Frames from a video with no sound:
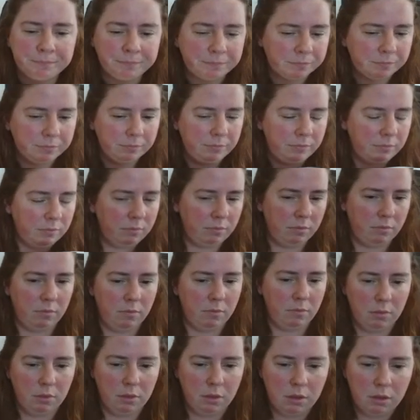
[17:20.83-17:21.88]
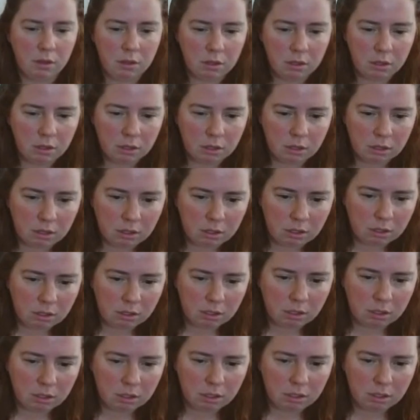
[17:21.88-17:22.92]

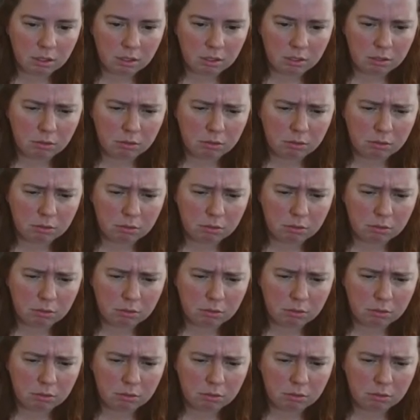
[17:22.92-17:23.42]
(no one is talking)